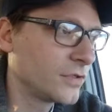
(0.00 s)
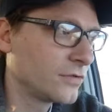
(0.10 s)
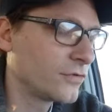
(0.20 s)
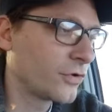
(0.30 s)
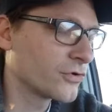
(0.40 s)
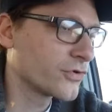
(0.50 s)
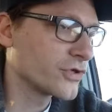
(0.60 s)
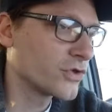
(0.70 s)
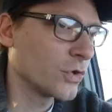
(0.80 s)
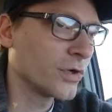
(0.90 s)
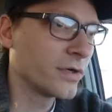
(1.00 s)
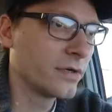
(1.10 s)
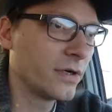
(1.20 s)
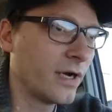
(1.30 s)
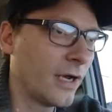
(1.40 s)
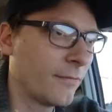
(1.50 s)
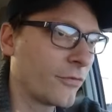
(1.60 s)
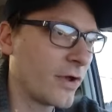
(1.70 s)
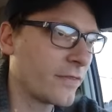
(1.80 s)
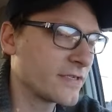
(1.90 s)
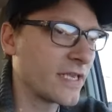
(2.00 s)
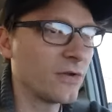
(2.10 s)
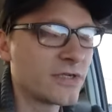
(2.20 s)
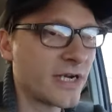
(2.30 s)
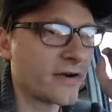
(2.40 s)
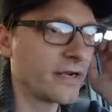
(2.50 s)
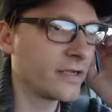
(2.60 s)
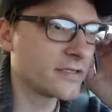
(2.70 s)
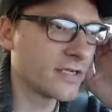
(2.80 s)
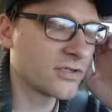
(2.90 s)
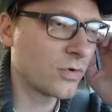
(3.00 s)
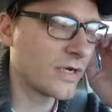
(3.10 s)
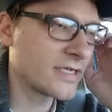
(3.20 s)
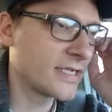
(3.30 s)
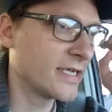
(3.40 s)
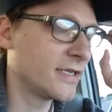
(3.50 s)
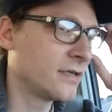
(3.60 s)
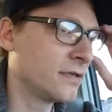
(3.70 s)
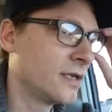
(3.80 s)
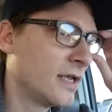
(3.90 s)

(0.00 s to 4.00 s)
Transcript: grocery store throughout the St. Louis area and Central West End and